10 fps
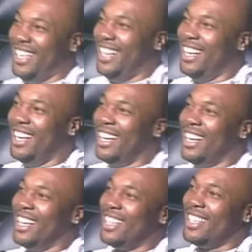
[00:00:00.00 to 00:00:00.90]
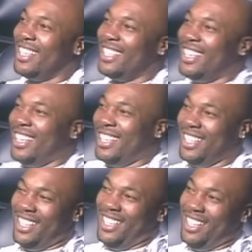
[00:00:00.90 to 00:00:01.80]
Fat ass mother.
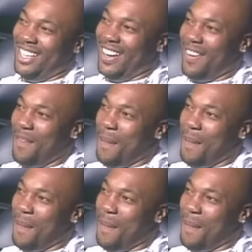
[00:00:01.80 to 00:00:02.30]
Boy, if he wasn't on